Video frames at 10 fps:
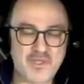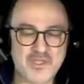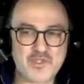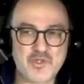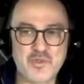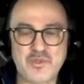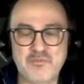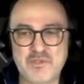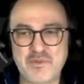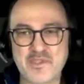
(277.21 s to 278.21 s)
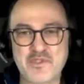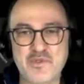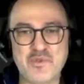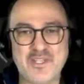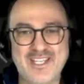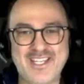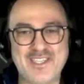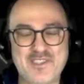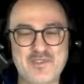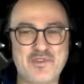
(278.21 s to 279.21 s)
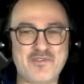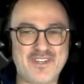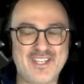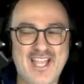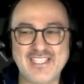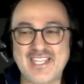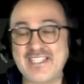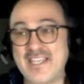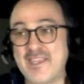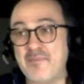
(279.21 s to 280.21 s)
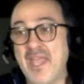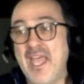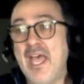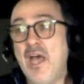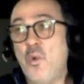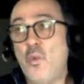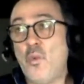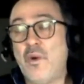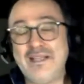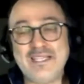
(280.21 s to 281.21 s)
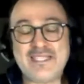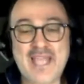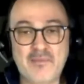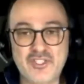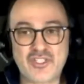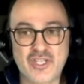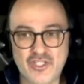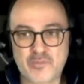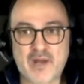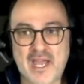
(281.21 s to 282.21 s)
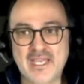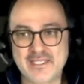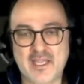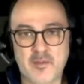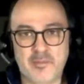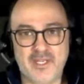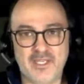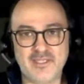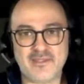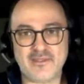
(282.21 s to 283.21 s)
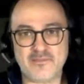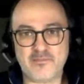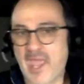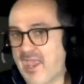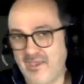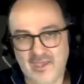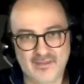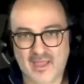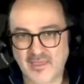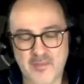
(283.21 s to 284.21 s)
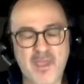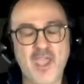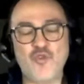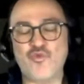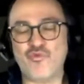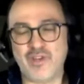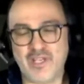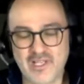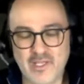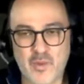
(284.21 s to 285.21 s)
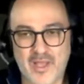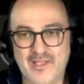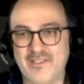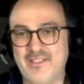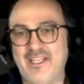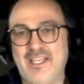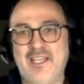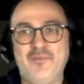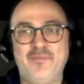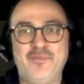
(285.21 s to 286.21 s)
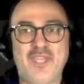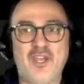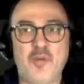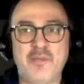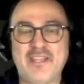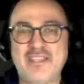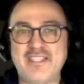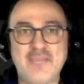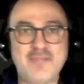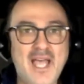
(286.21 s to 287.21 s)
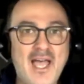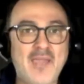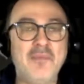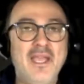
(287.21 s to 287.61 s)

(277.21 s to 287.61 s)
the two two different clients. And I tell them, well-established enterprise companies pay, and then they pay really well. But at the same time,